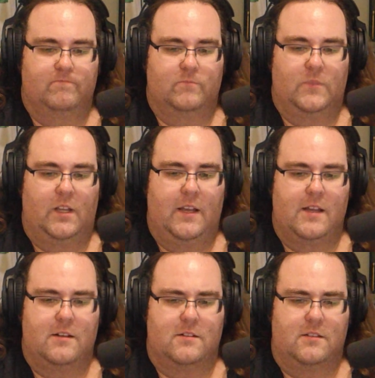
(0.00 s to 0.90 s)

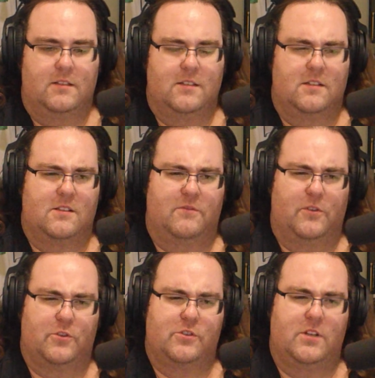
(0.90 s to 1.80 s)
And this is the
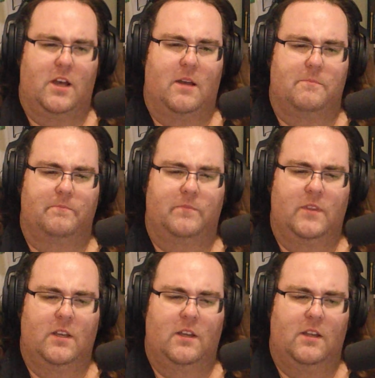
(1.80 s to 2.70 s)
first time
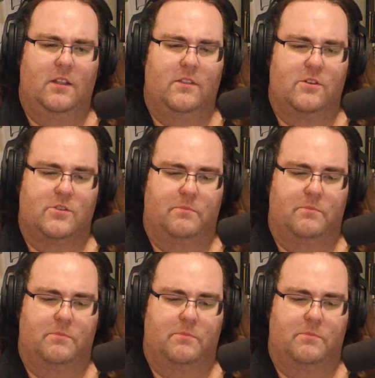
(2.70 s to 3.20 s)
there's a